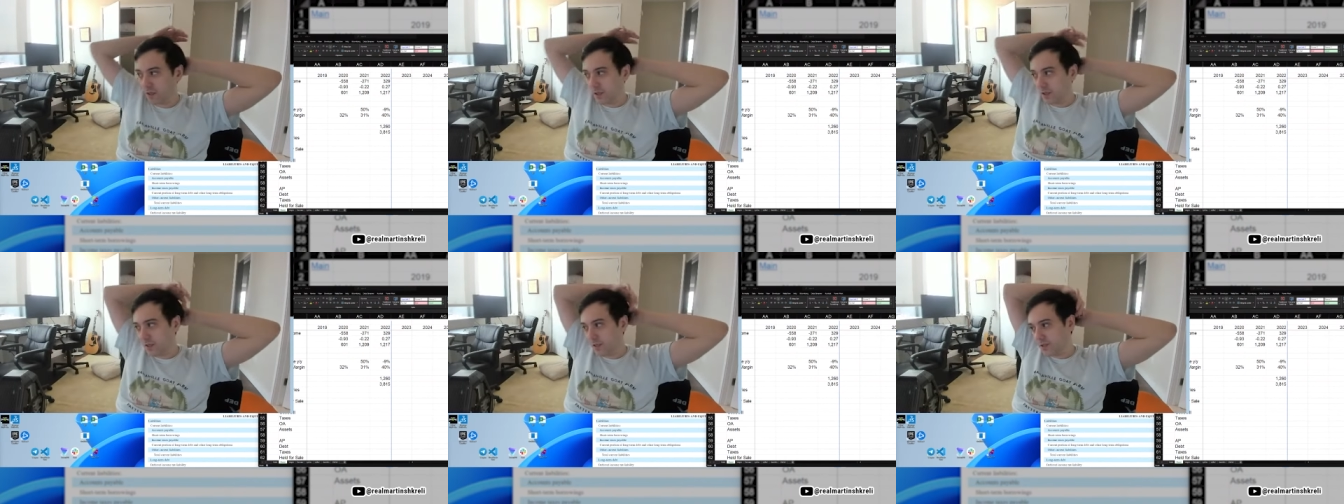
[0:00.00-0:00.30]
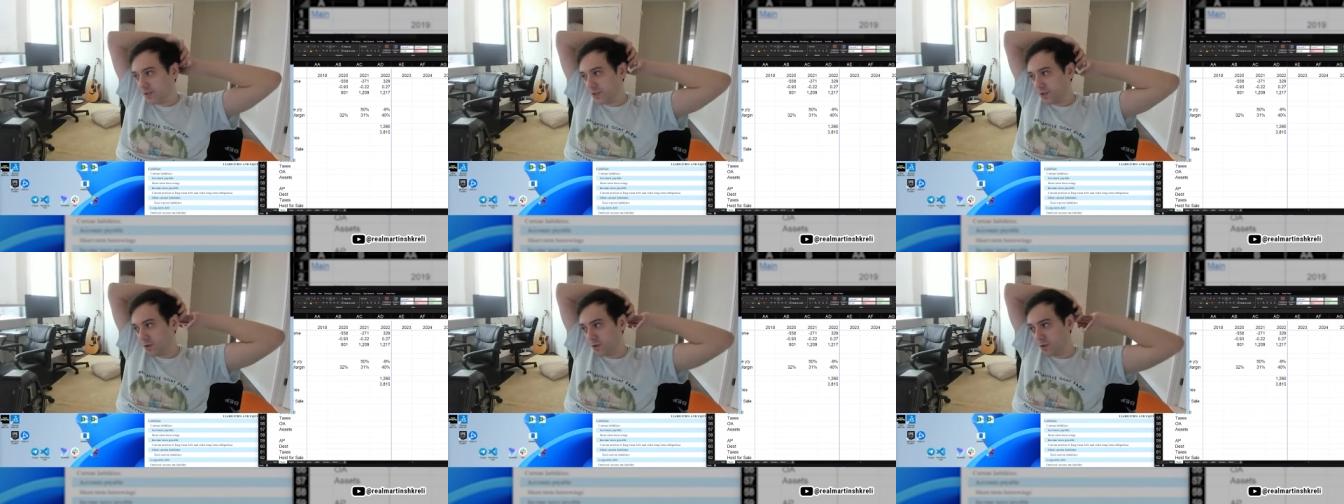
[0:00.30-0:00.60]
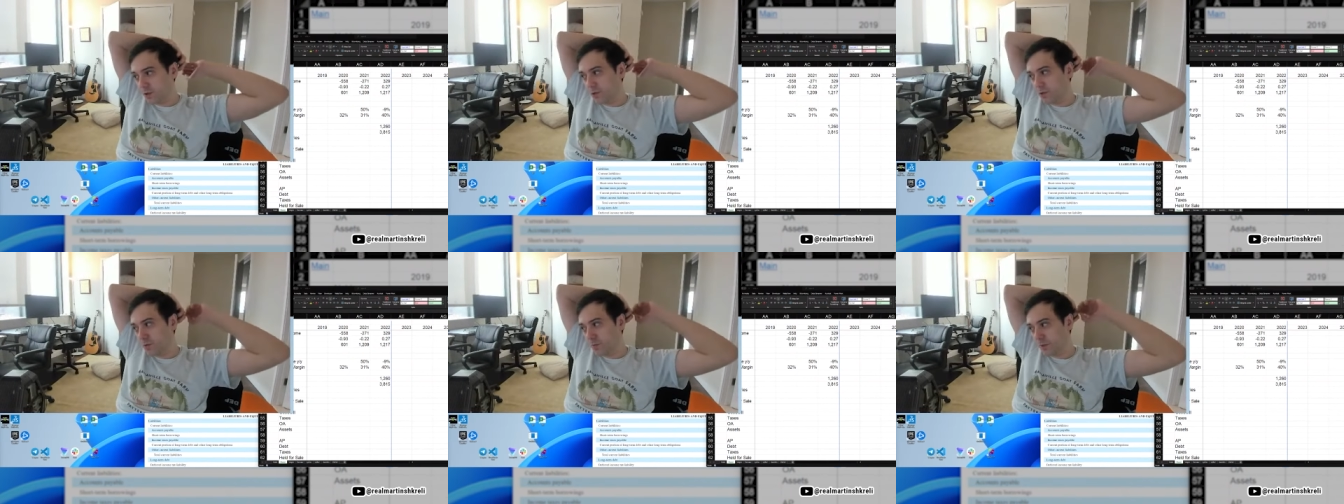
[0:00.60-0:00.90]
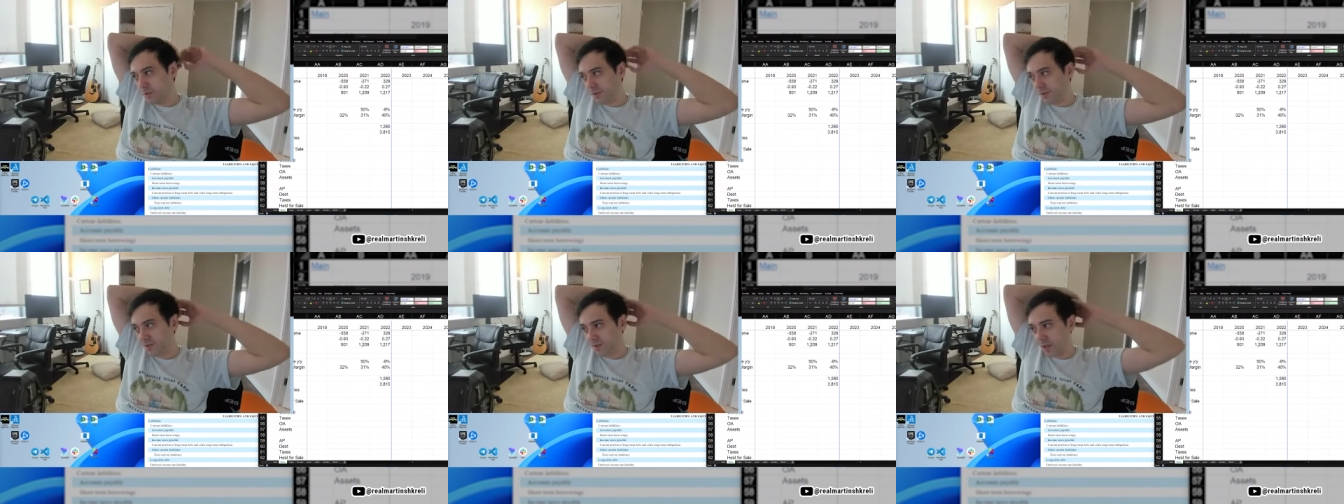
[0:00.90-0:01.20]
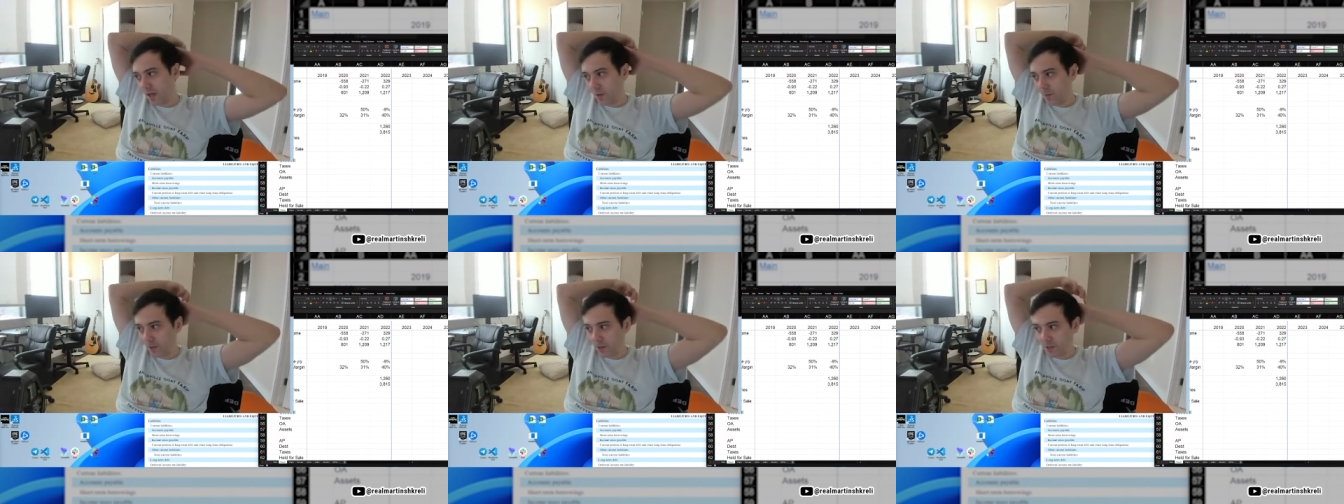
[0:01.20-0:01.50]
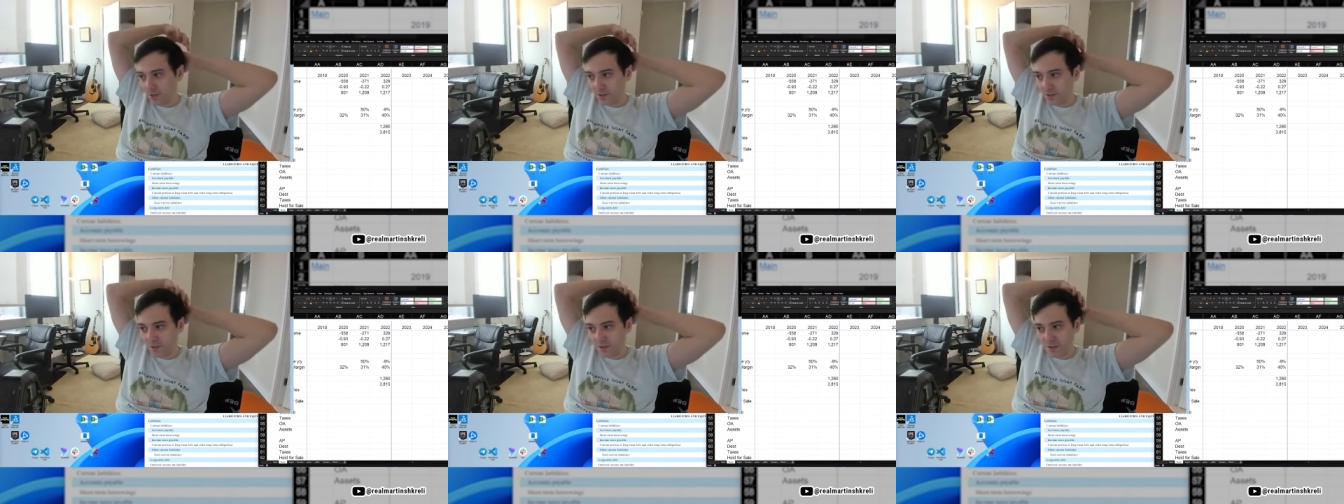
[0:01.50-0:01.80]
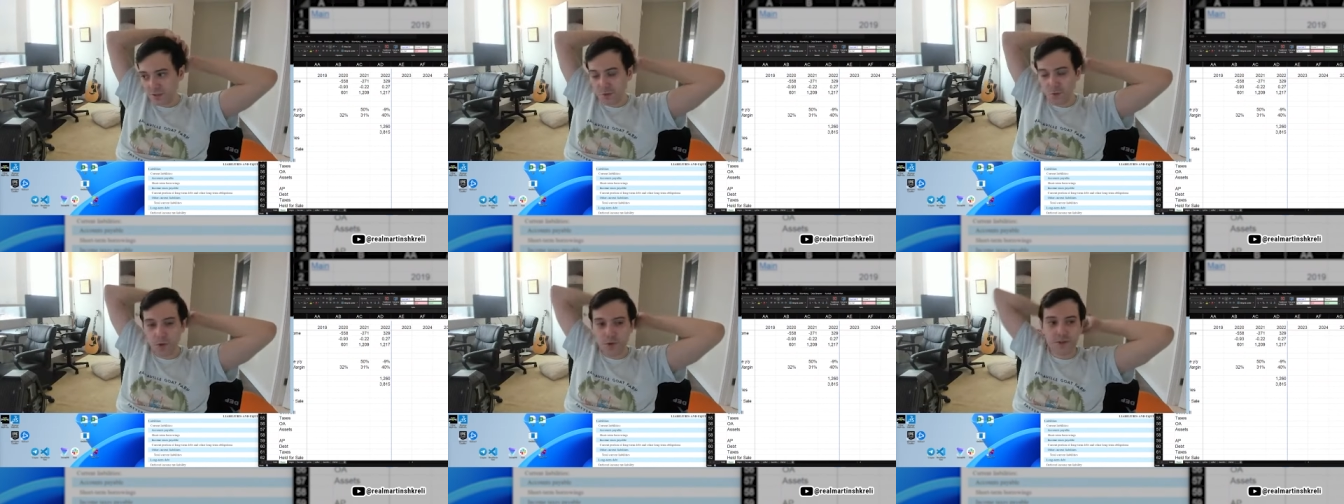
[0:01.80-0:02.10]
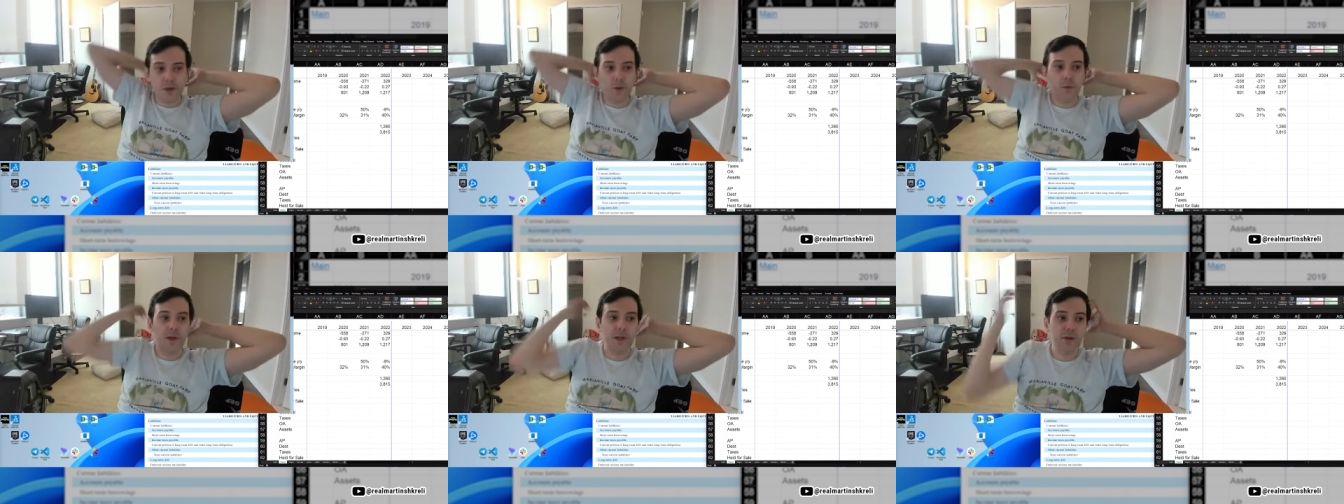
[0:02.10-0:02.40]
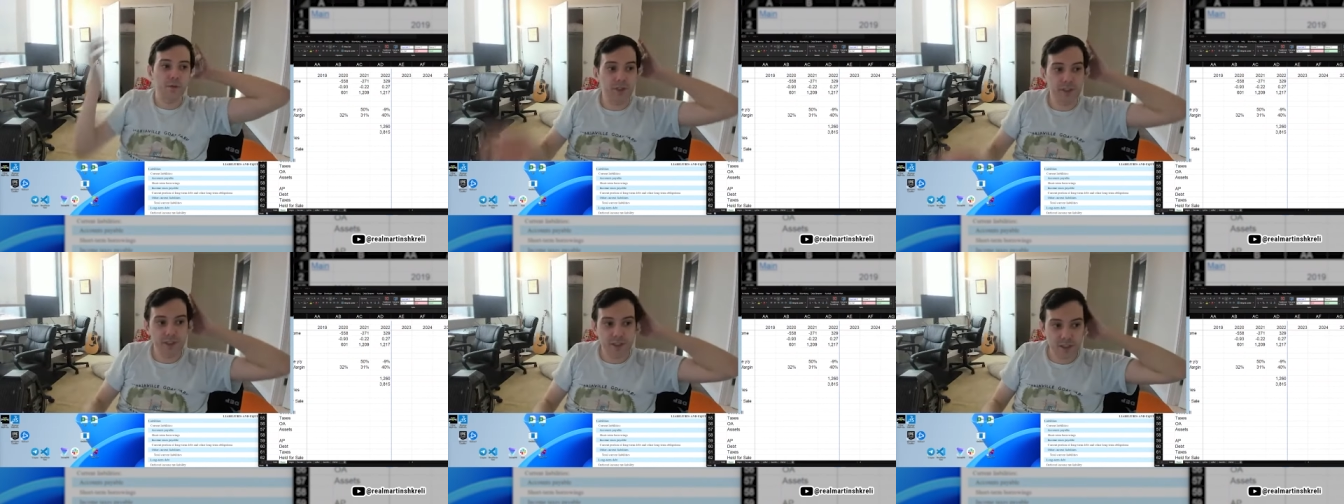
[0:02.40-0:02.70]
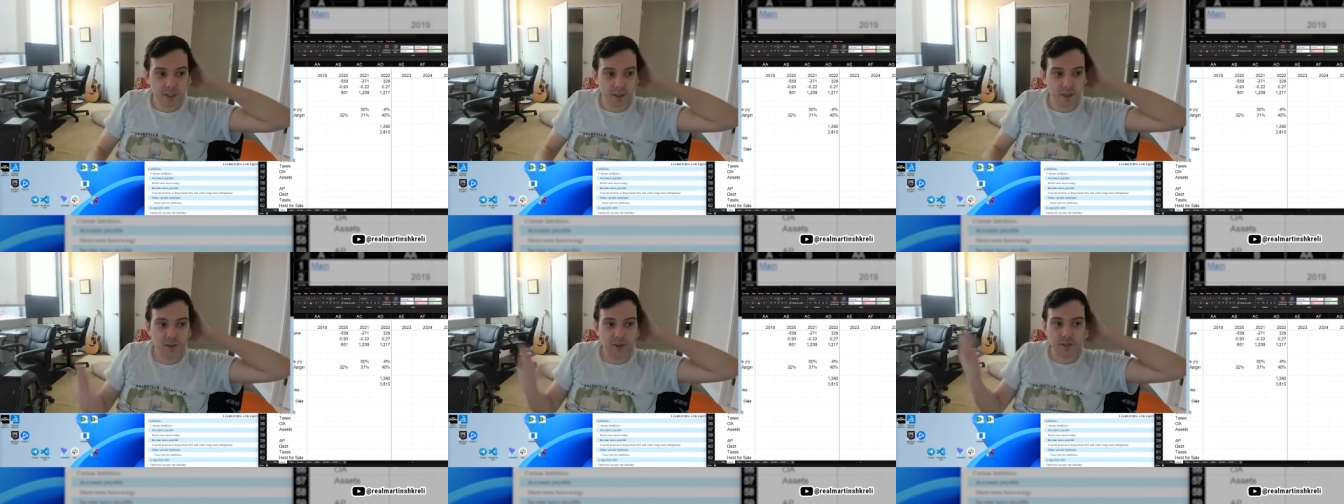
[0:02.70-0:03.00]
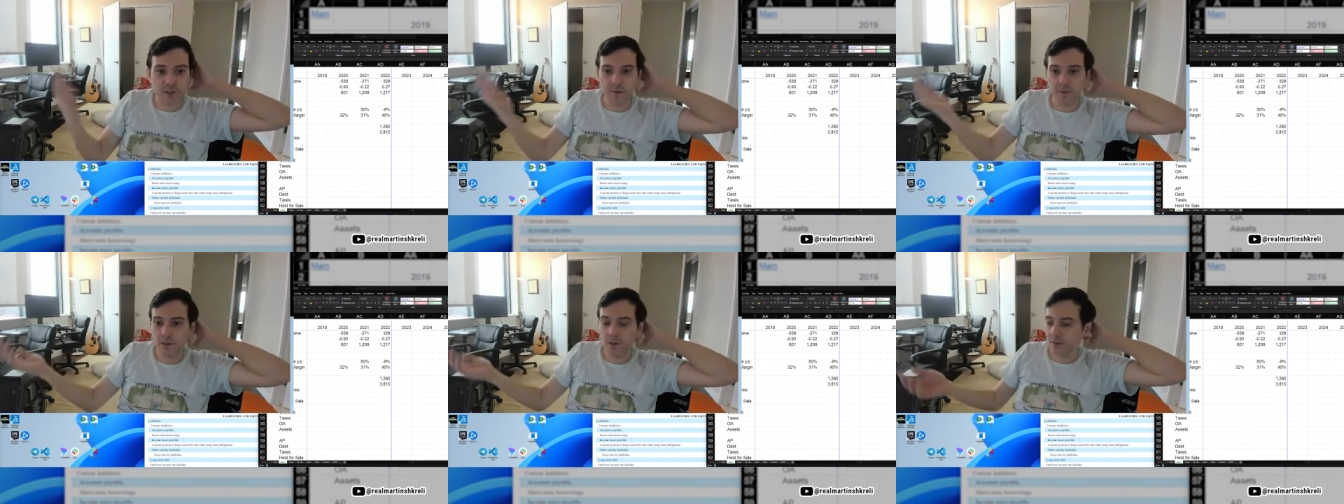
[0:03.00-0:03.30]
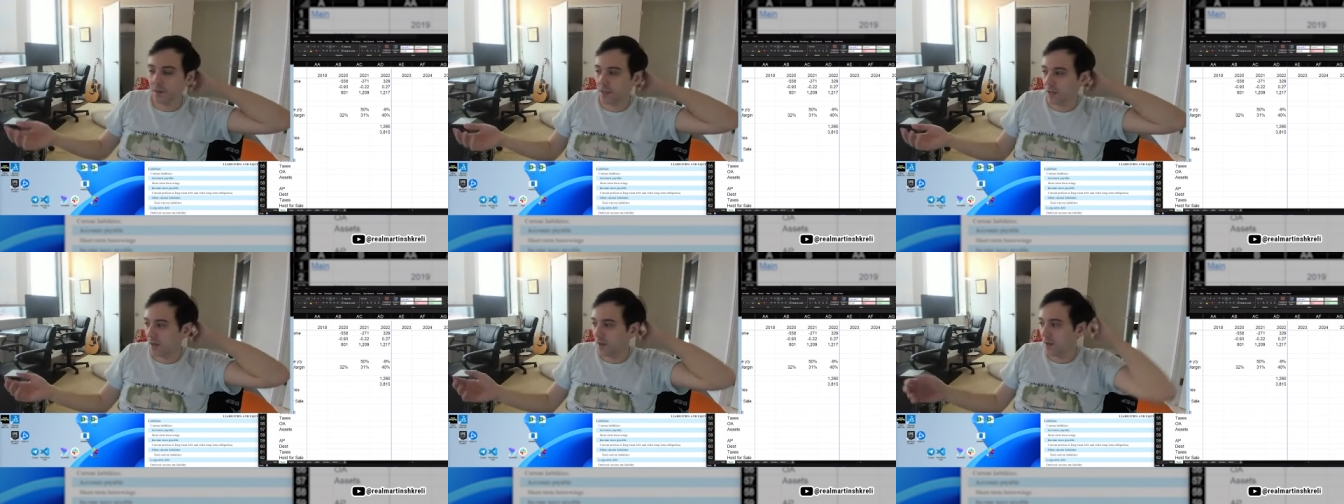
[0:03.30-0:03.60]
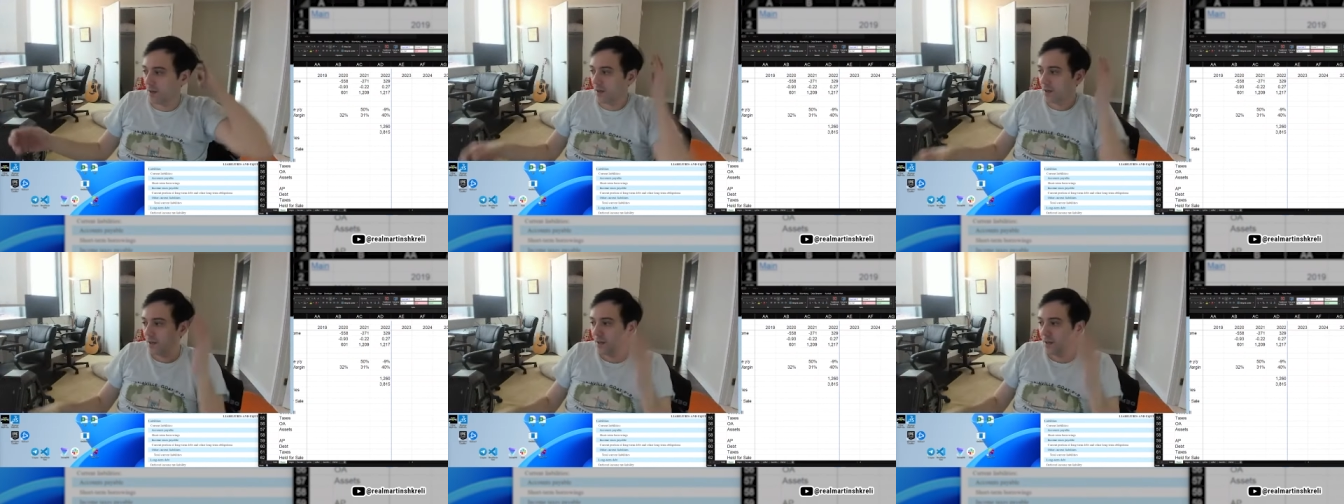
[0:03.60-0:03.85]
So you do business that way. It doesn't work that way in retail or something like that.